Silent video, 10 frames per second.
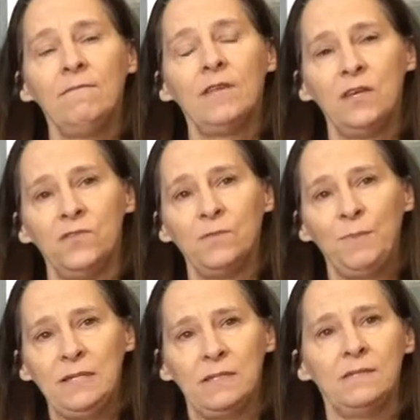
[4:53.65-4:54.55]
they use
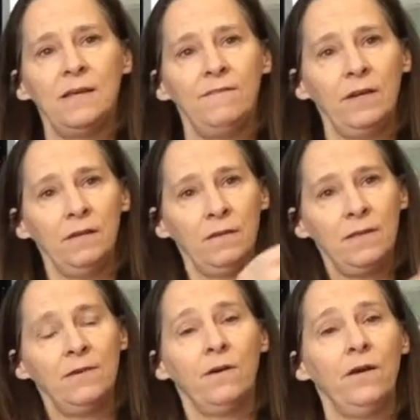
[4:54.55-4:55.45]
pieces of it
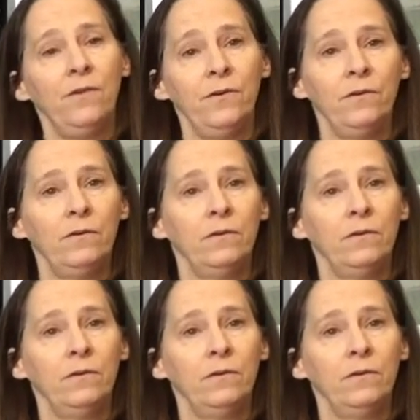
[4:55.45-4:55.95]
in their other,